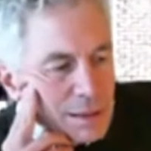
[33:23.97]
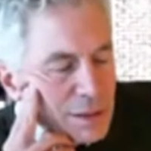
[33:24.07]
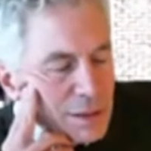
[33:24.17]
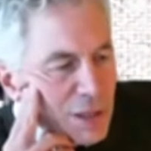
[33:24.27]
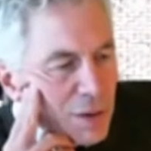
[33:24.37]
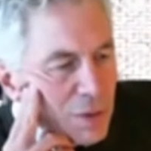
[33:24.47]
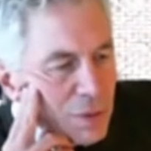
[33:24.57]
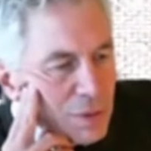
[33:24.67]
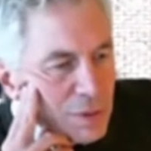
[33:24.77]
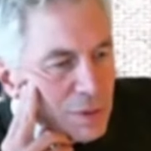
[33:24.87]

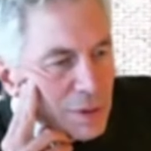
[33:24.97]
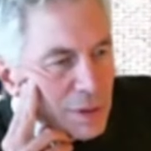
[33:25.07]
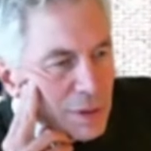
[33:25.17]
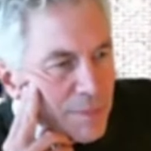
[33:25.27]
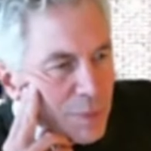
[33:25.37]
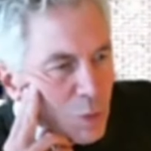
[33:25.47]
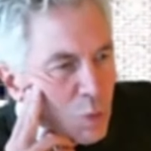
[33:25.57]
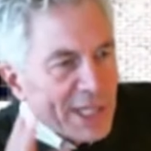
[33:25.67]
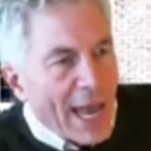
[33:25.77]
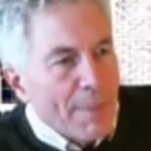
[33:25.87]
So
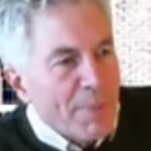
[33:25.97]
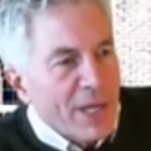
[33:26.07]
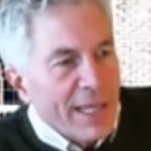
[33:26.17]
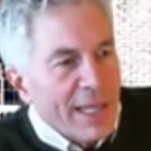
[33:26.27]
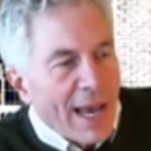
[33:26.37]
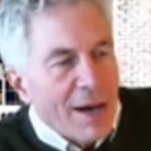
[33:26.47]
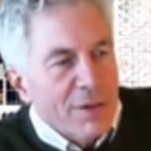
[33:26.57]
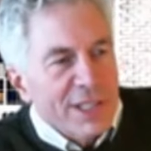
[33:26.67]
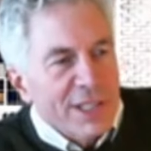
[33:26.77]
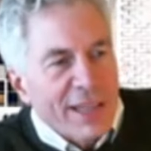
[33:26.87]
what's happening
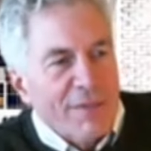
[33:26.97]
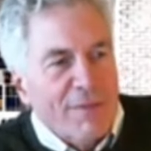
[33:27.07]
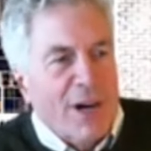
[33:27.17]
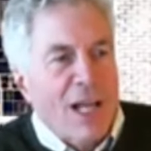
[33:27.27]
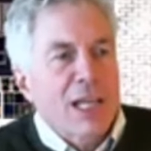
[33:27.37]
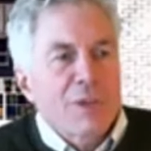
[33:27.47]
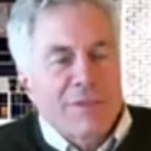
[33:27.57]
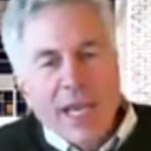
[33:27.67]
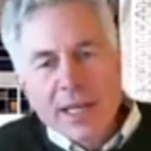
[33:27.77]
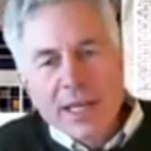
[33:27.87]
now is that the volume of
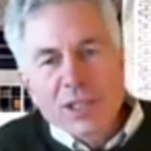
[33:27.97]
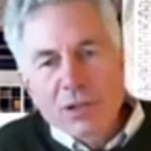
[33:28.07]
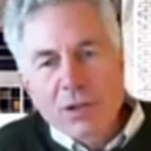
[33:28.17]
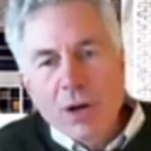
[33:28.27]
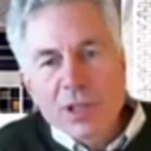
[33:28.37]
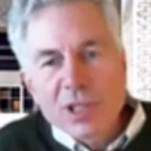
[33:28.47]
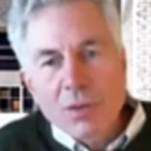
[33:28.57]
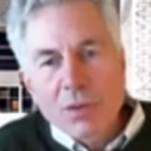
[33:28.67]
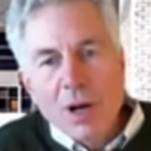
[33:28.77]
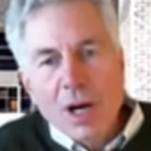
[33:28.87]
data is growing
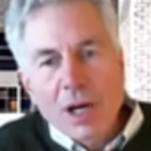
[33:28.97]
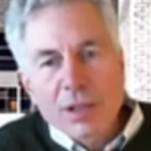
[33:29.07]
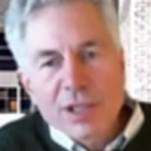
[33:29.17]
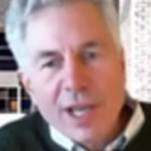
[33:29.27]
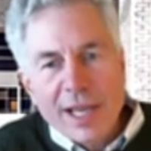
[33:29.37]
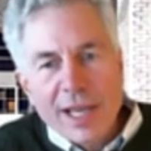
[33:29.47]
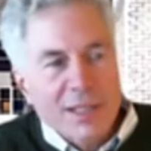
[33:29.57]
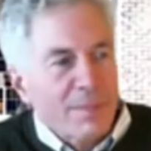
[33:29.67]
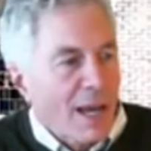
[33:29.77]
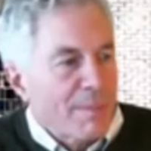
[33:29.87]
so large that
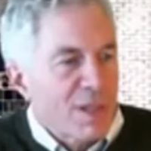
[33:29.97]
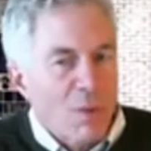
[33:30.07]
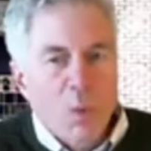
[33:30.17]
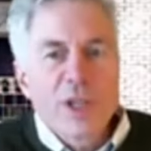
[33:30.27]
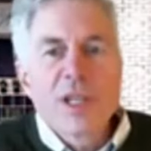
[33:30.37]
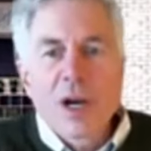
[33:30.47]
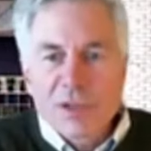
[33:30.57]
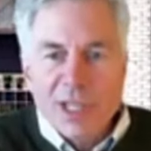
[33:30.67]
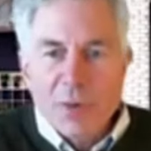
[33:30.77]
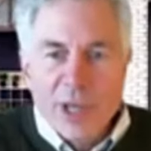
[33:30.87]
sometimes the
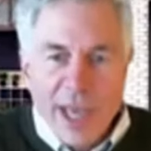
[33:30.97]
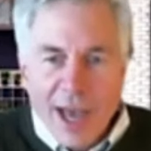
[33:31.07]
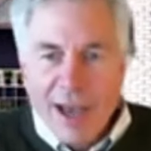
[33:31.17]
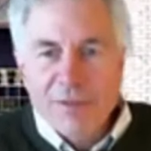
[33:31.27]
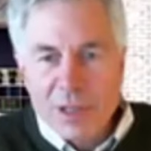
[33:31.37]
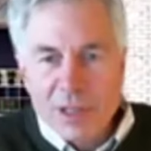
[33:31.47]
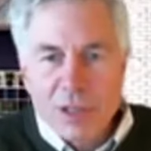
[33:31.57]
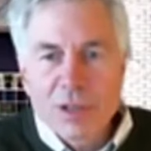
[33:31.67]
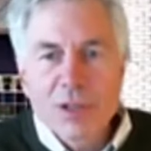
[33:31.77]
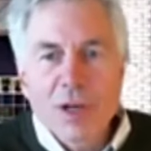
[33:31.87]
windows that we have to
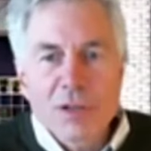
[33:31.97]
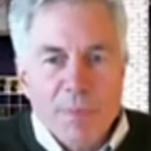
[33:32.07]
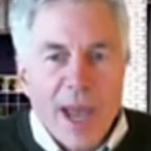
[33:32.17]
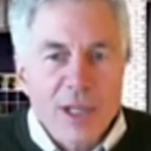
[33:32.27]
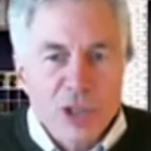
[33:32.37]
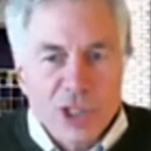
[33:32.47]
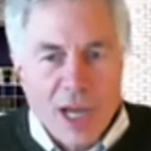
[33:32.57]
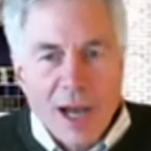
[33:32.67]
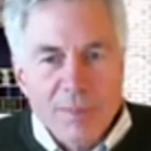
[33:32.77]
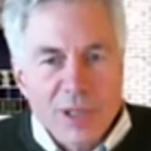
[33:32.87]
do those batch
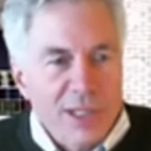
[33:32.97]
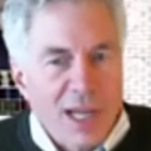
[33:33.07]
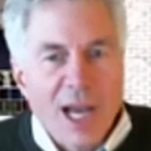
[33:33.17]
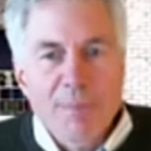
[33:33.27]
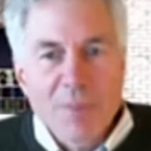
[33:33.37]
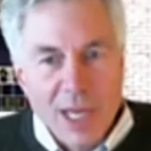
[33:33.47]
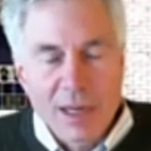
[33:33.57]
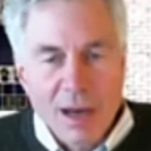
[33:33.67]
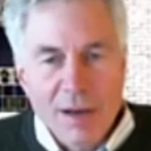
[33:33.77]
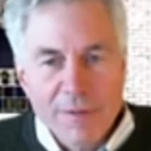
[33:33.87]
jobs is not big
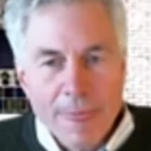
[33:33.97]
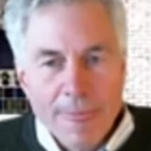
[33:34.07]
enough.